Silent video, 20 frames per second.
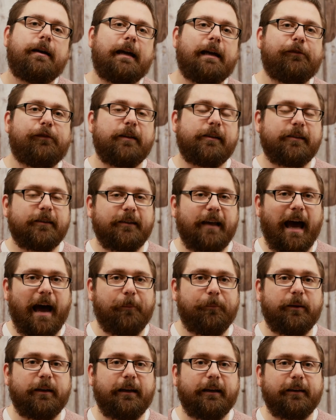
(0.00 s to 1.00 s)
If this is
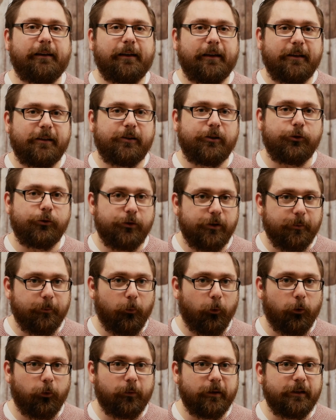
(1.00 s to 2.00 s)
happening, it's using
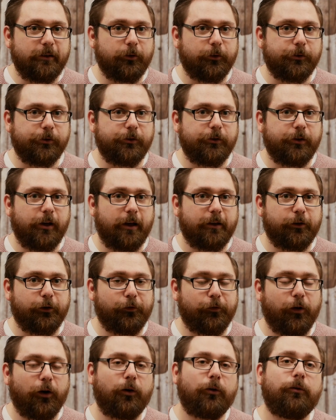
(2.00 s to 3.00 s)
more resources on your
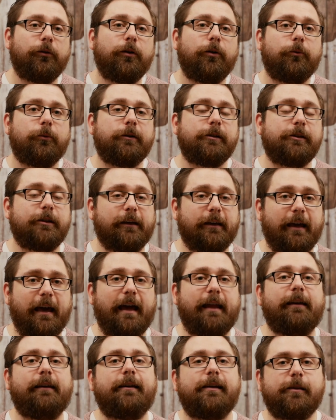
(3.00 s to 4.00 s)
phone, which
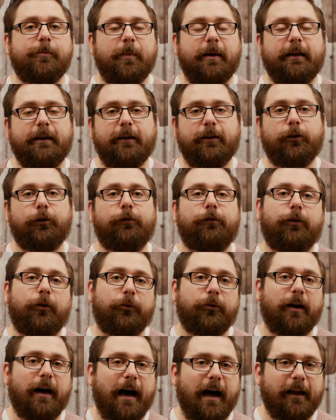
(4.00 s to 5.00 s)
again is making your
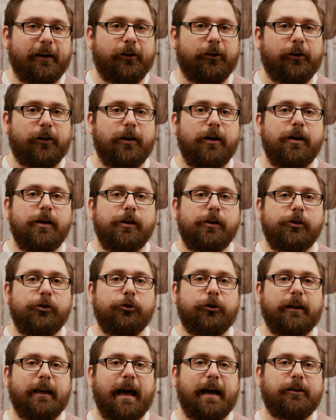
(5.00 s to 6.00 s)
phone hotter.
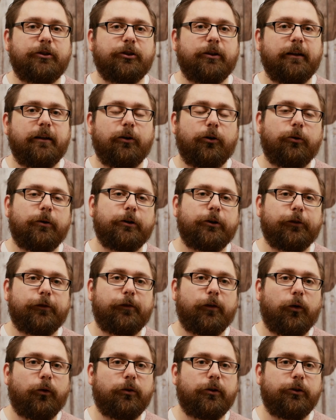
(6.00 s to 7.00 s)
You can actually go in your
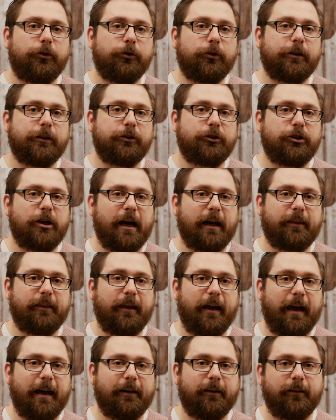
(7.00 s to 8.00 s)
phone and you can check
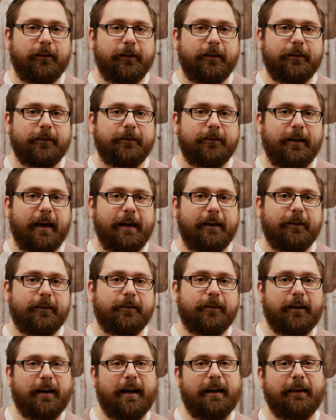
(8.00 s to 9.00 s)
the analytics data
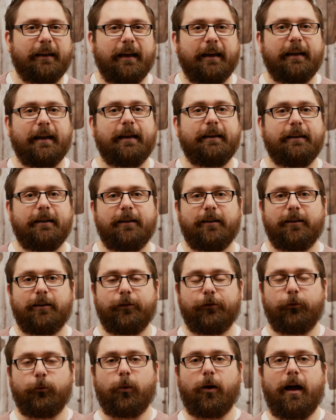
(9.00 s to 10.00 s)
to kind of get an idea
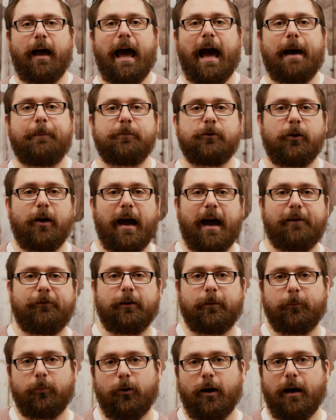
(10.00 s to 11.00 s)
of what apps are
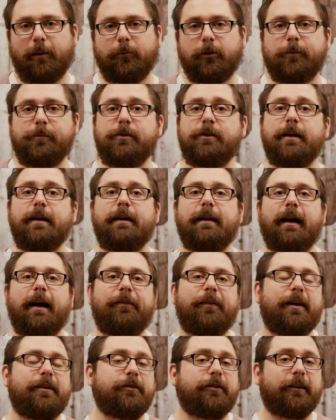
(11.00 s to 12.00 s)
having problems
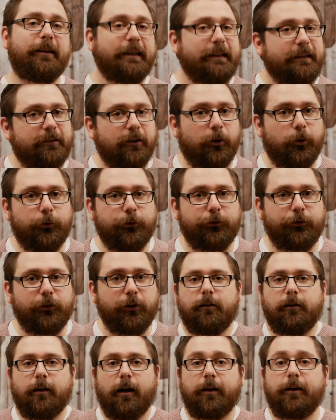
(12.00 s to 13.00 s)
and then delete those.
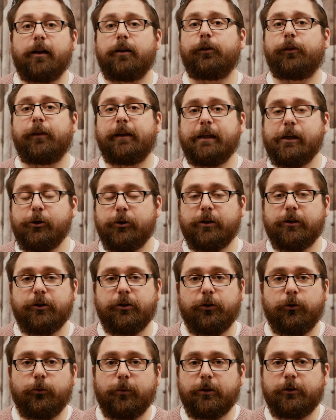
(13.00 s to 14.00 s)
Another thing you can
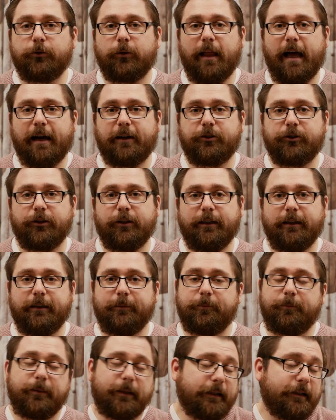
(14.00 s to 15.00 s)
do, which will
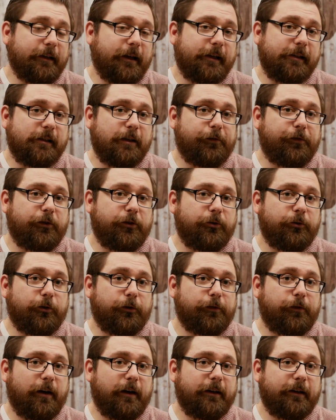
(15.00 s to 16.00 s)
actually be nice if
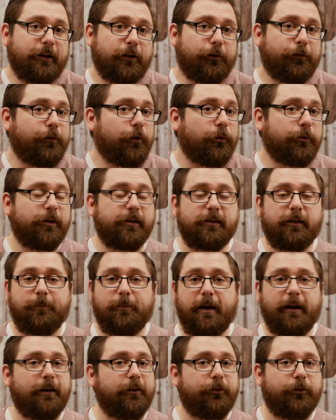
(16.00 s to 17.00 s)
you're finding your phone doesn't
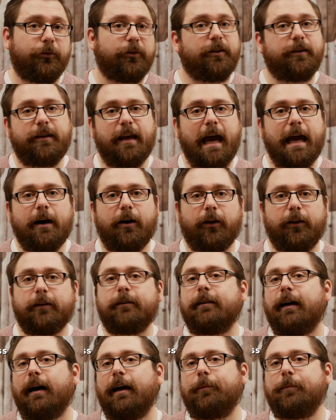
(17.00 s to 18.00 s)
make it through the day all
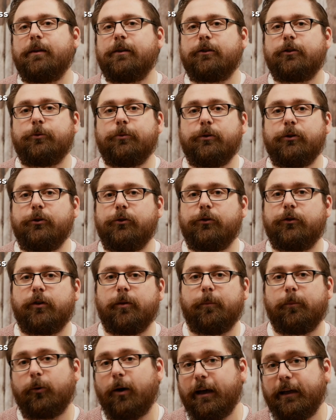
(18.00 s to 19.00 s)
the time, is to reduce
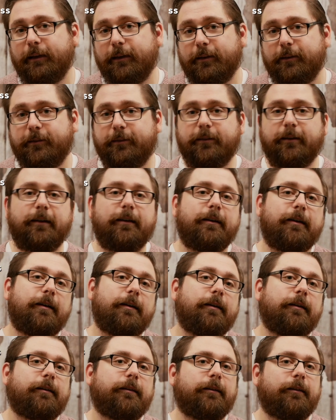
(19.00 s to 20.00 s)
the brightness.
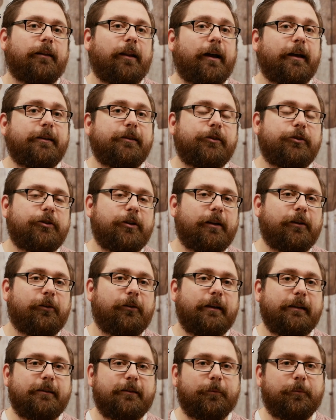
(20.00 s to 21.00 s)
Lights
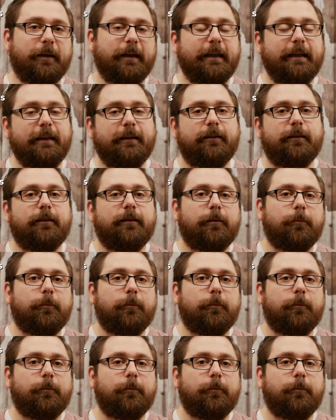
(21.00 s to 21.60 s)
generate some heat.